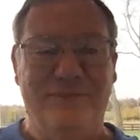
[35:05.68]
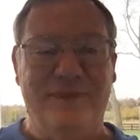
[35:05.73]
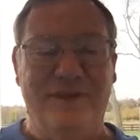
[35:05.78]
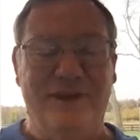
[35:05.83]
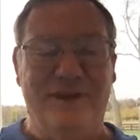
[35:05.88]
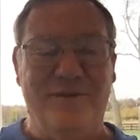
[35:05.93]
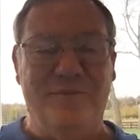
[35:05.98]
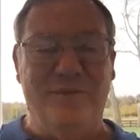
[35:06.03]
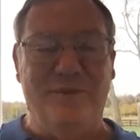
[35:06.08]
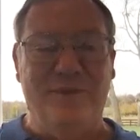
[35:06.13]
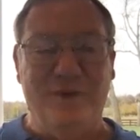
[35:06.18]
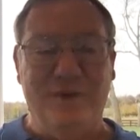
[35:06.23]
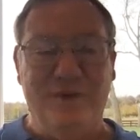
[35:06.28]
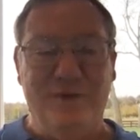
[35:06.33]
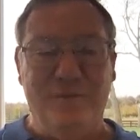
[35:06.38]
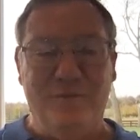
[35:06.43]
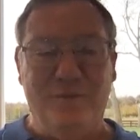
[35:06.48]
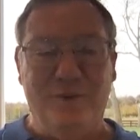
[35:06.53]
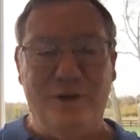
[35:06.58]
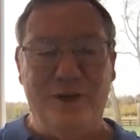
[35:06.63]
I'm
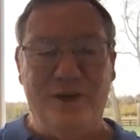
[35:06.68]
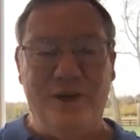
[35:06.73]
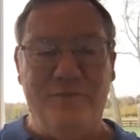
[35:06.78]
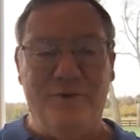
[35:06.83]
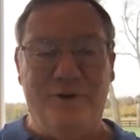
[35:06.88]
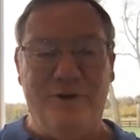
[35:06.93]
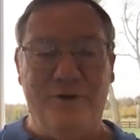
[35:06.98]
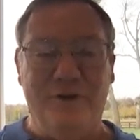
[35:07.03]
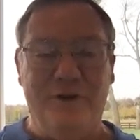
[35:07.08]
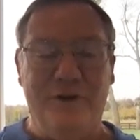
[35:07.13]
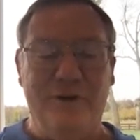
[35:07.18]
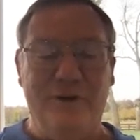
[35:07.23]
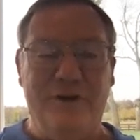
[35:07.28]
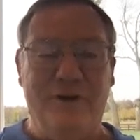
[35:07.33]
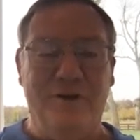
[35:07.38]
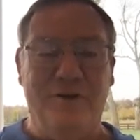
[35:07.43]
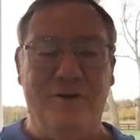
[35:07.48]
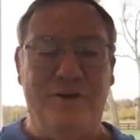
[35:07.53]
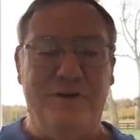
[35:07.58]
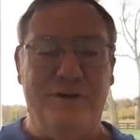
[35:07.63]
bringing our
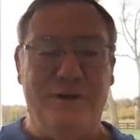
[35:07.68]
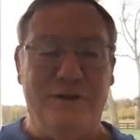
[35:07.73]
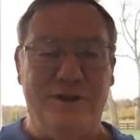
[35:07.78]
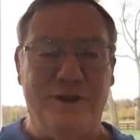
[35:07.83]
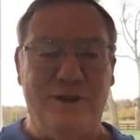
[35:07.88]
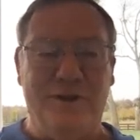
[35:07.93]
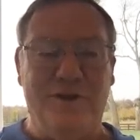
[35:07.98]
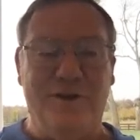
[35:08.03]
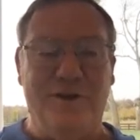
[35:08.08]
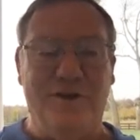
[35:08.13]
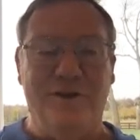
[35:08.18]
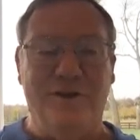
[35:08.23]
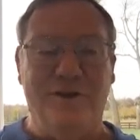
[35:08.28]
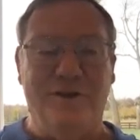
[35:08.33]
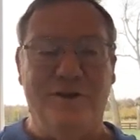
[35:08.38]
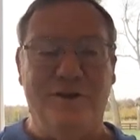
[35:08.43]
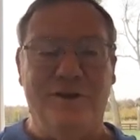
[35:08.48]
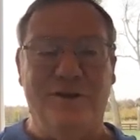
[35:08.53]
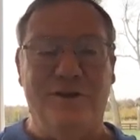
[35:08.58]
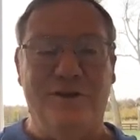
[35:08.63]
son and our
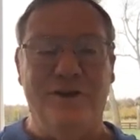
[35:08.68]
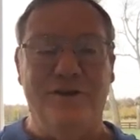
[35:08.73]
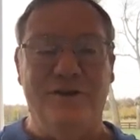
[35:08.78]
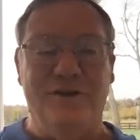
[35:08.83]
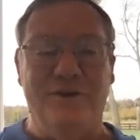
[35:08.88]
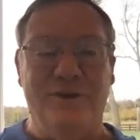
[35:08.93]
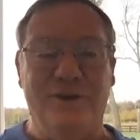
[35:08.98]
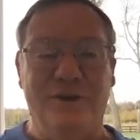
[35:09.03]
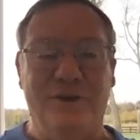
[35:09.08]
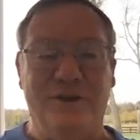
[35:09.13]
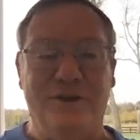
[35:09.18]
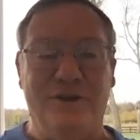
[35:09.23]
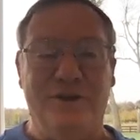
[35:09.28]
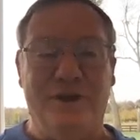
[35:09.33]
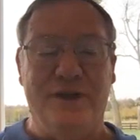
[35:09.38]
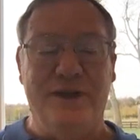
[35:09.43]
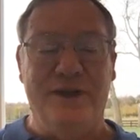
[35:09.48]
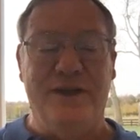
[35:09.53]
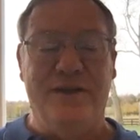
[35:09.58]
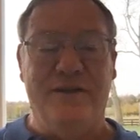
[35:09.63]
daughter into it so
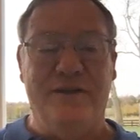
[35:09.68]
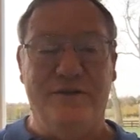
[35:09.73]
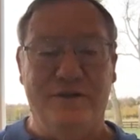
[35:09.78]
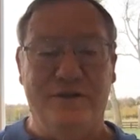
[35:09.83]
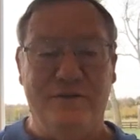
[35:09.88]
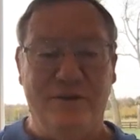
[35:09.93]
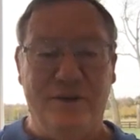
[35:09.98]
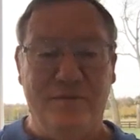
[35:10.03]
they can